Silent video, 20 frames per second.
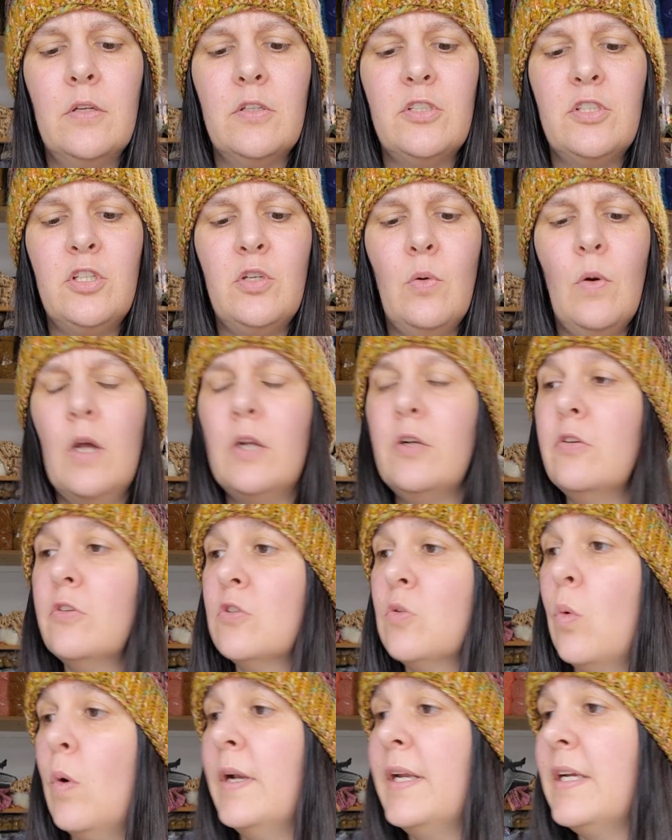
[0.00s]

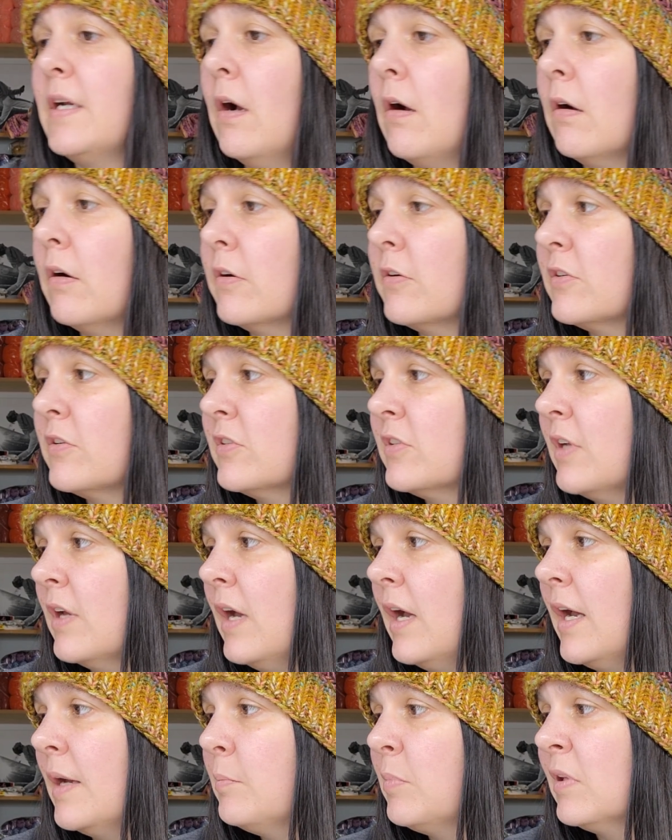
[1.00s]
220 yards.
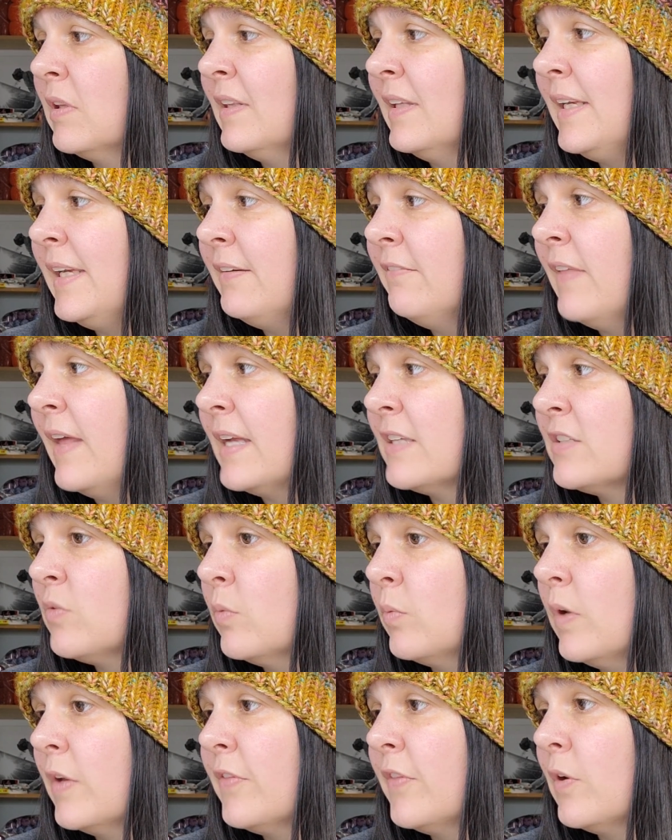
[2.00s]
I believe that's
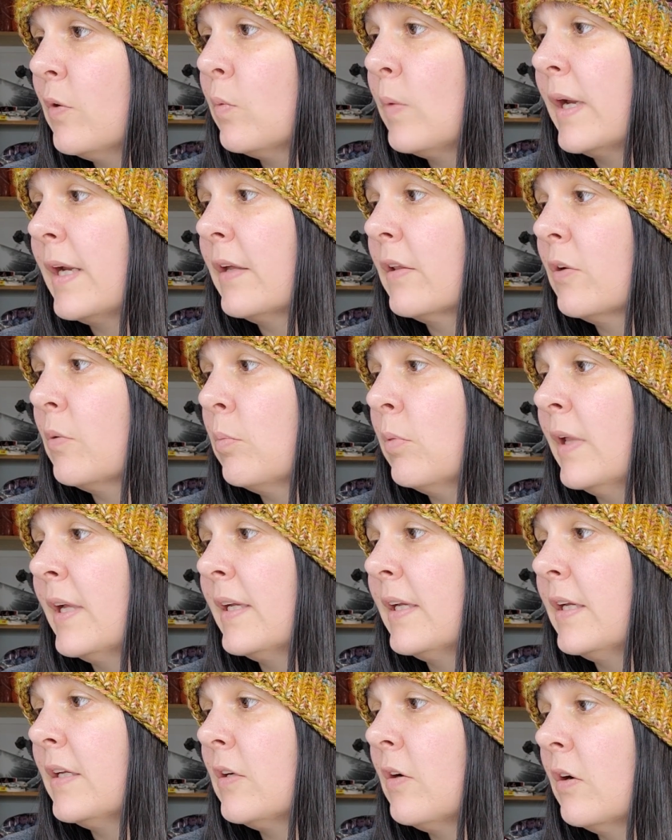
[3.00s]
what the regular
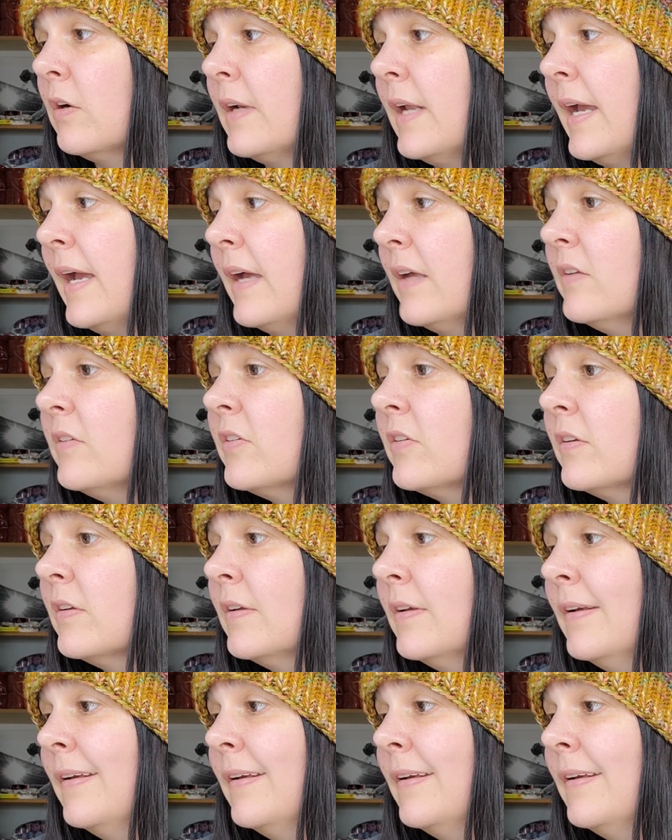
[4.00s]
blanket yarn has.